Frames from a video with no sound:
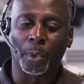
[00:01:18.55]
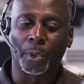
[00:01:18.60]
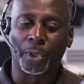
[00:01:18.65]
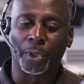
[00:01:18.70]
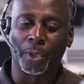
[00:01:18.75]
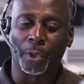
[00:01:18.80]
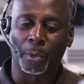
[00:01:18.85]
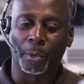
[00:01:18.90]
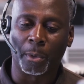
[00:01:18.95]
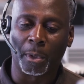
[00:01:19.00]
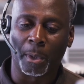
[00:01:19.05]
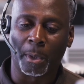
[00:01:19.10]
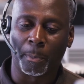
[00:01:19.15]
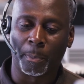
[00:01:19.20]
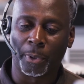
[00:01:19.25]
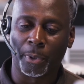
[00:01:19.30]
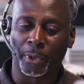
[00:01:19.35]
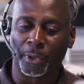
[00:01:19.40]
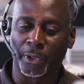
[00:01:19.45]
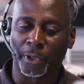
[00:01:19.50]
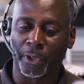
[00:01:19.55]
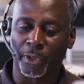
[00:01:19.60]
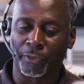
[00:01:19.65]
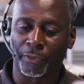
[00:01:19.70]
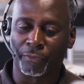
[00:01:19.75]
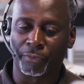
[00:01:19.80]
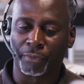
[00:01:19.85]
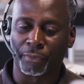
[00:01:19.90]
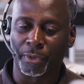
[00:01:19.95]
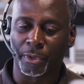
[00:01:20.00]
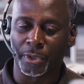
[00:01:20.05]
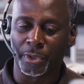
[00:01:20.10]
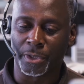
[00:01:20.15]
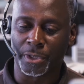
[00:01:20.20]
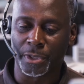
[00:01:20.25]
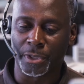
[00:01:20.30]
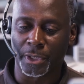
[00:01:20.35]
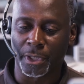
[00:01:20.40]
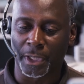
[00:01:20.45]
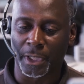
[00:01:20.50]
Our employees are also excited
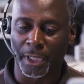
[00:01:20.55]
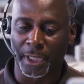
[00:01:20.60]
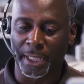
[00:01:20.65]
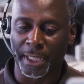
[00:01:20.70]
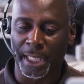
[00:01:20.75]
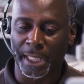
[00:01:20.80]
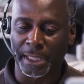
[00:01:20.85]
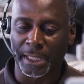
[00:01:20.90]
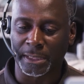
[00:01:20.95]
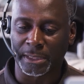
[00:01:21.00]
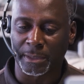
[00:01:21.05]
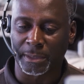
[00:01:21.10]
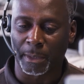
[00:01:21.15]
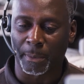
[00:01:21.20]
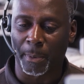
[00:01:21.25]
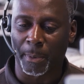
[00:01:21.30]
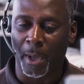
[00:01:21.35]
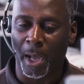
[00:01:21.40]
about the transformation,